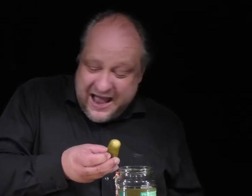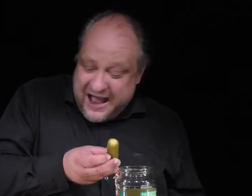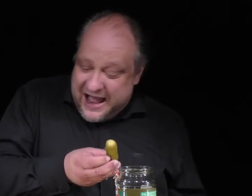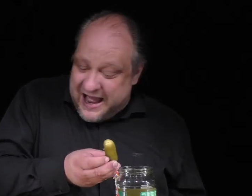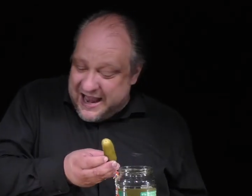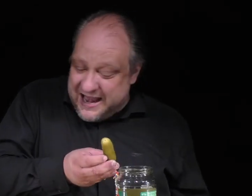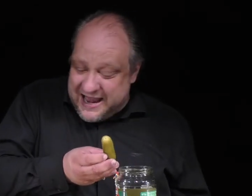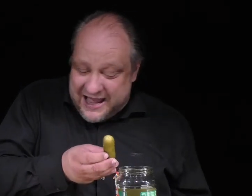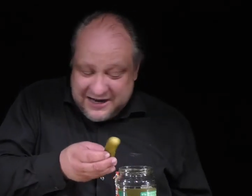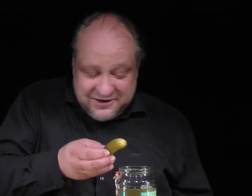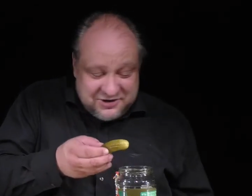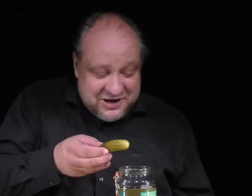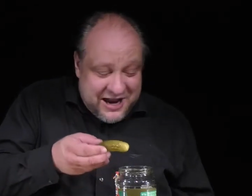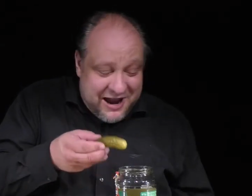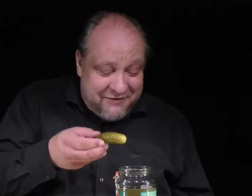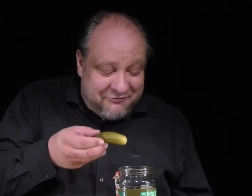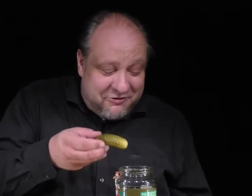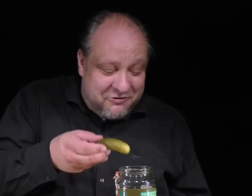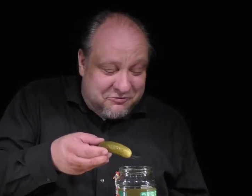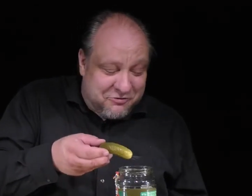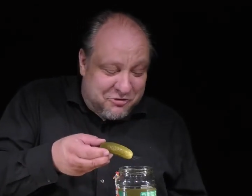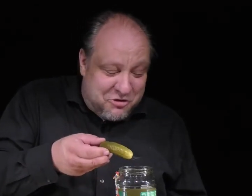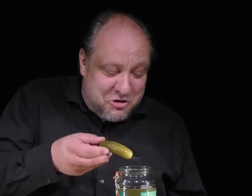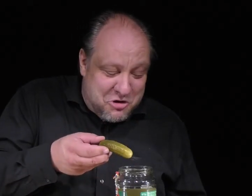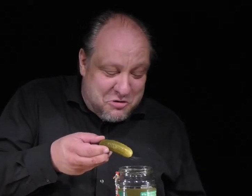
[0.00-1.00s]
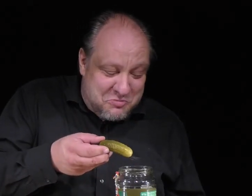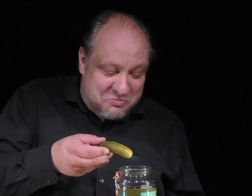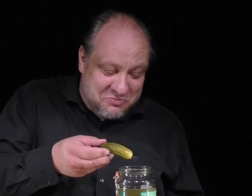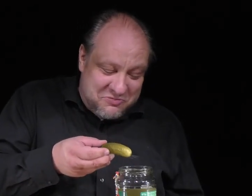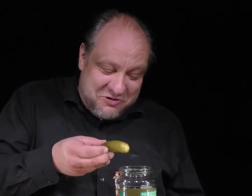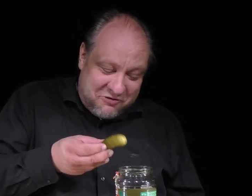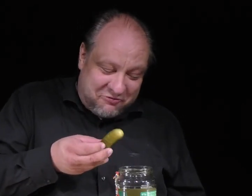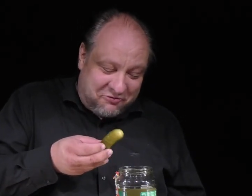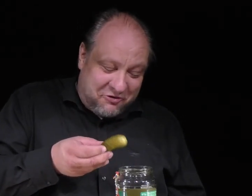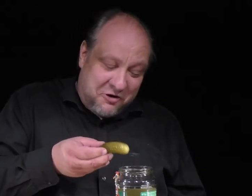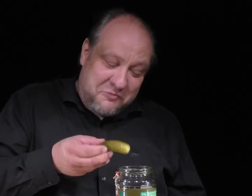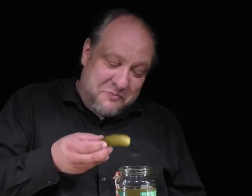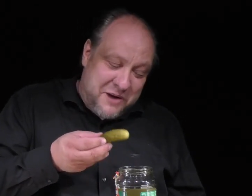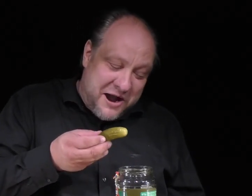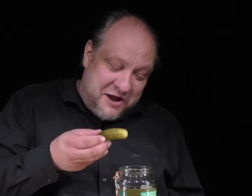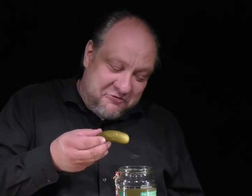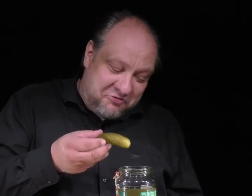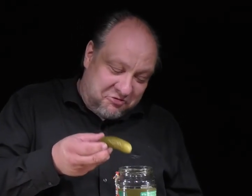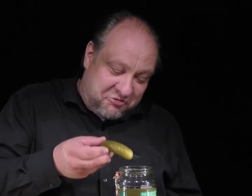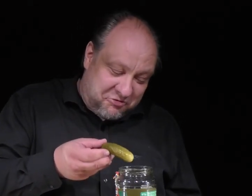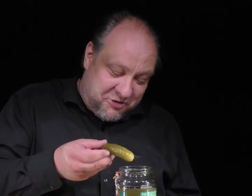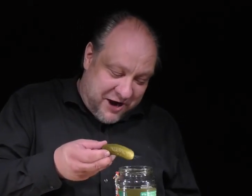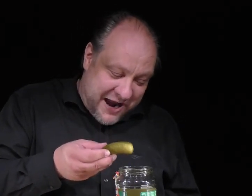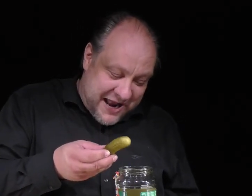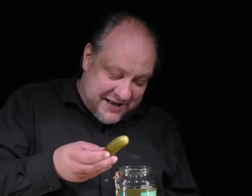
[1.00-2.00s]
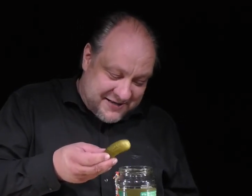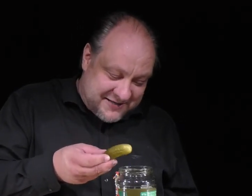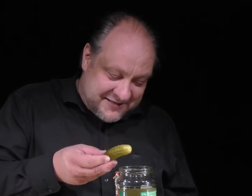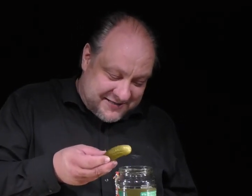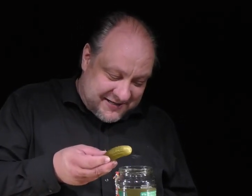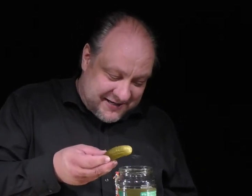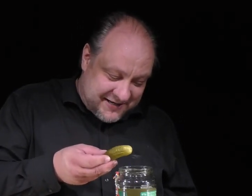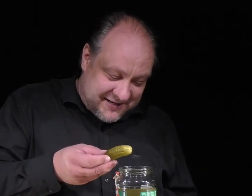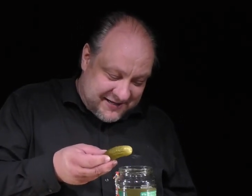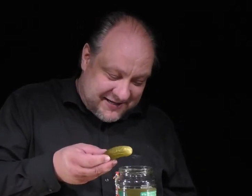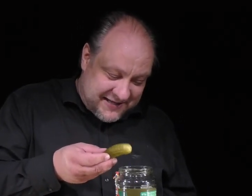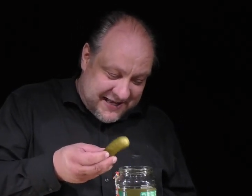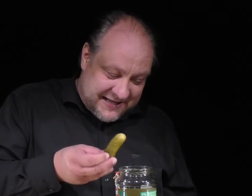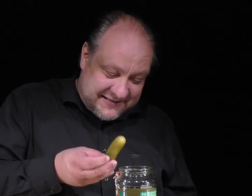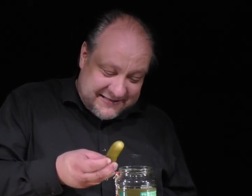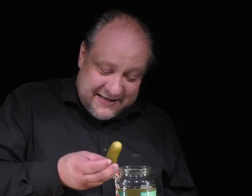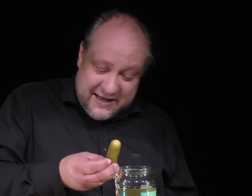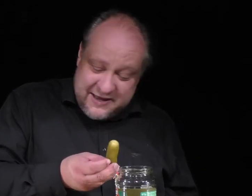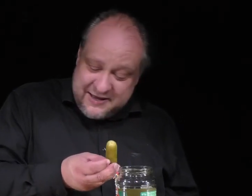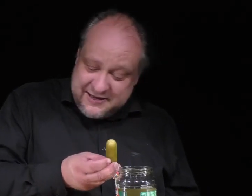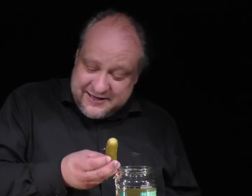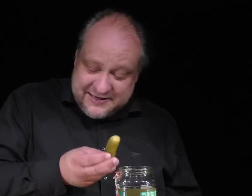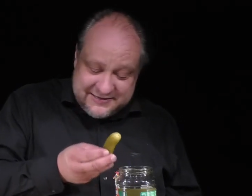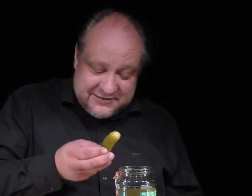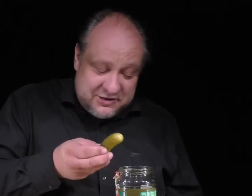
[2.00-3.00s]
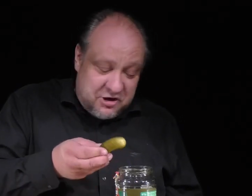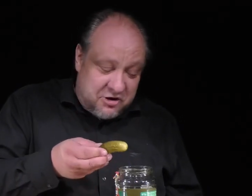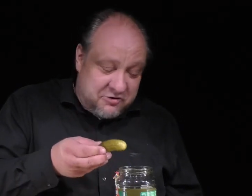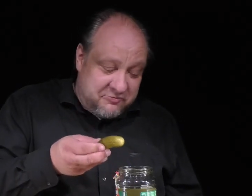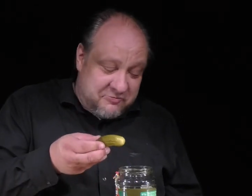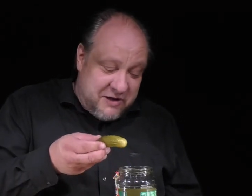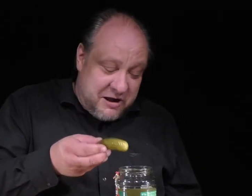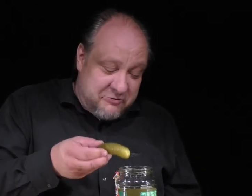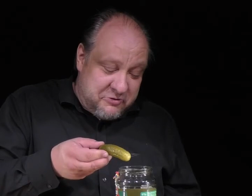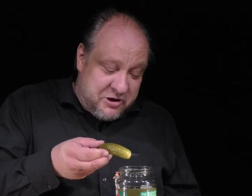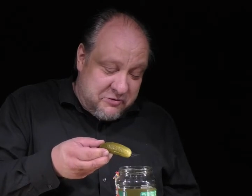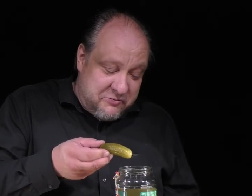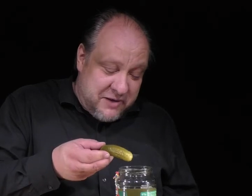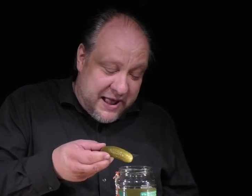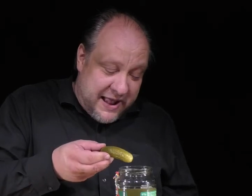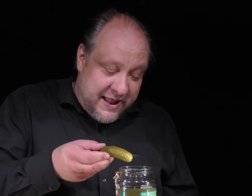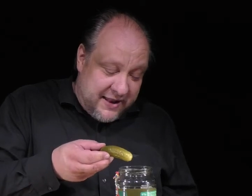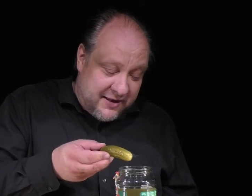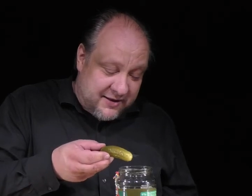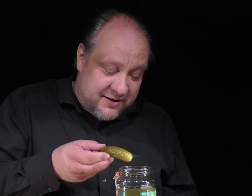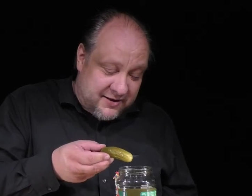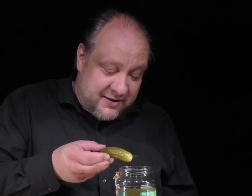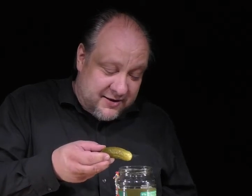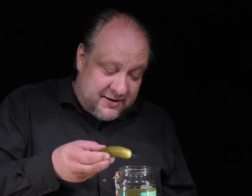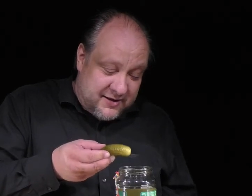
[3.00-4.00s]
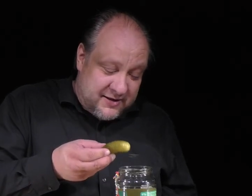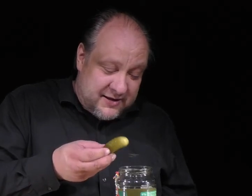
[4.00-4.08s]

I like to have a room for my friend. Yes, he's not very well.